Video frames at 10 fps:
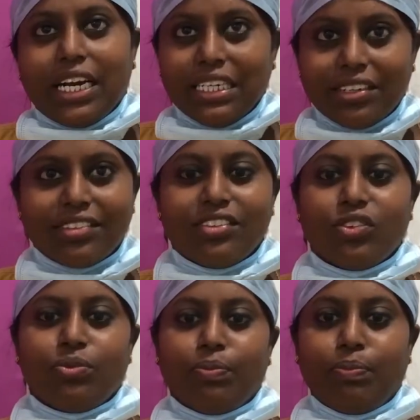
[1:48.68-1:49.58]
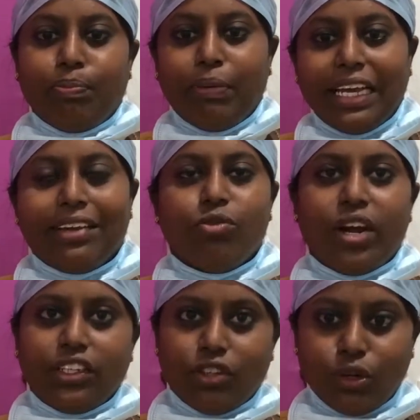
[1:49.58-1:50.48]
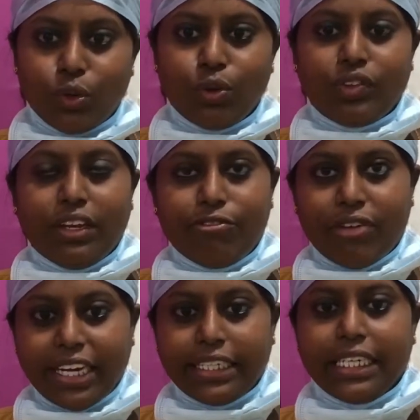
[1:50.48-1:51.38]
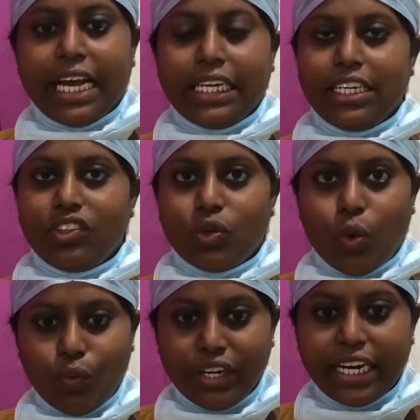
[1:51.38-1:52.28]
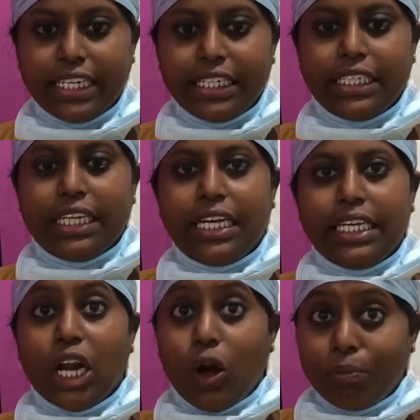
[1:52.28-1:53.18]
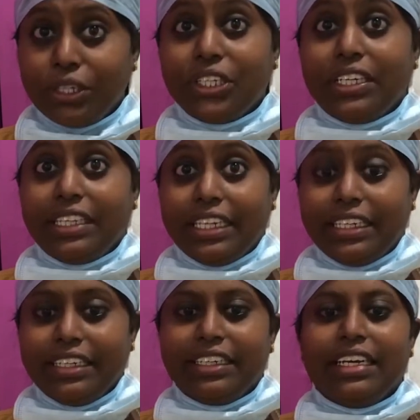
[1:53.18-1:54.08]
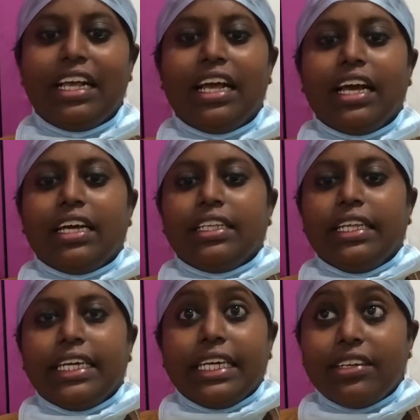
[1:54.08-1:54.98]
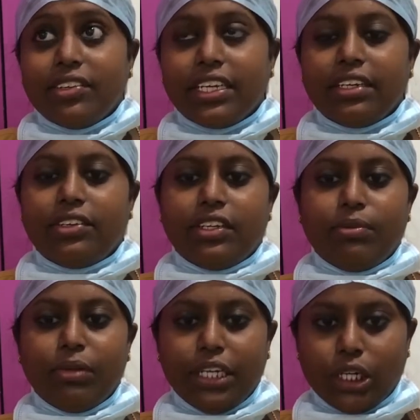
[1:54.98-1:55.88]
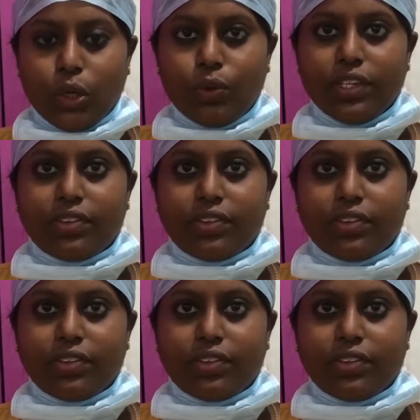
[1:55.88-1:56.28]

Nurses play vital roles in fighting against COVID-19 in operation theatre. The entire team, including